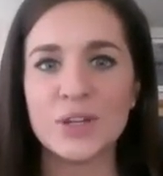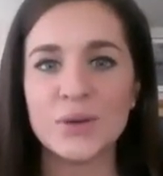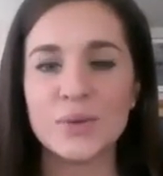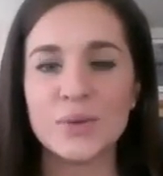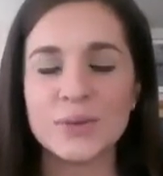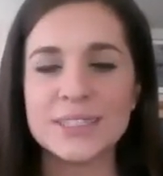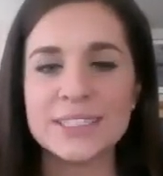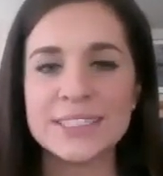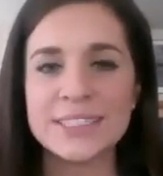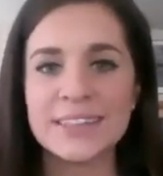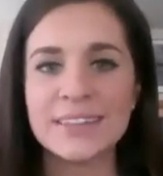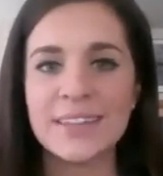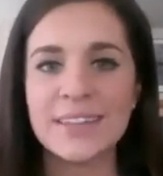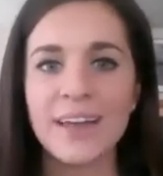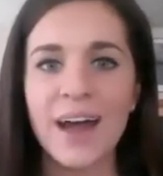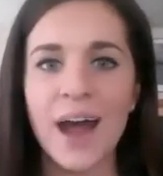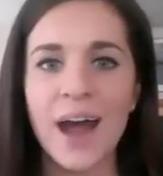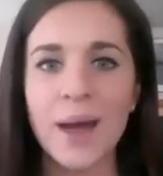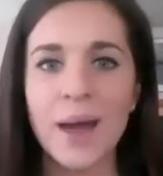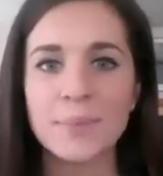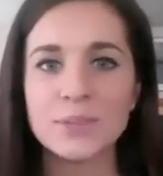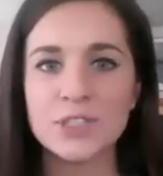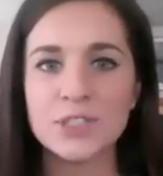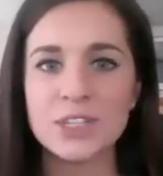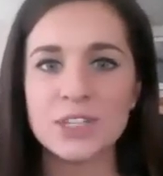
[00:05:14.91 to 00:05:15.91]
you will see the
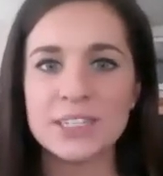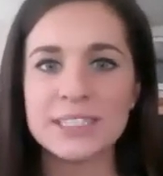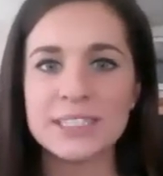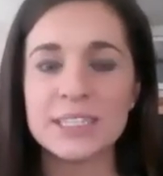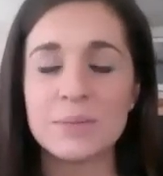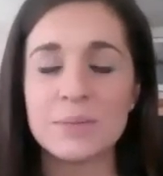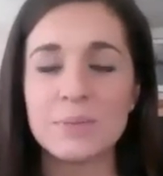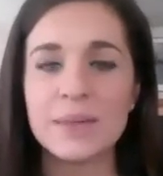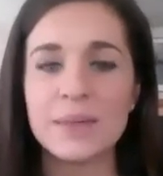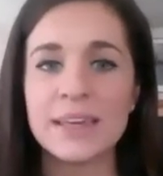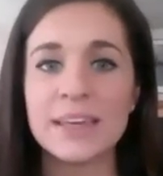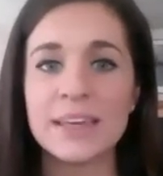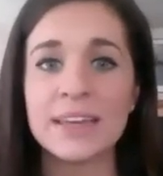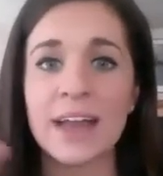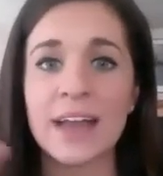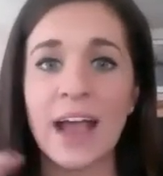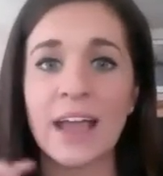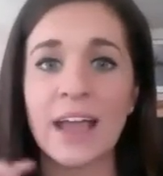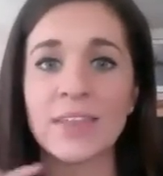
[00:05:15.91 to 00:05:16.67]
option to be in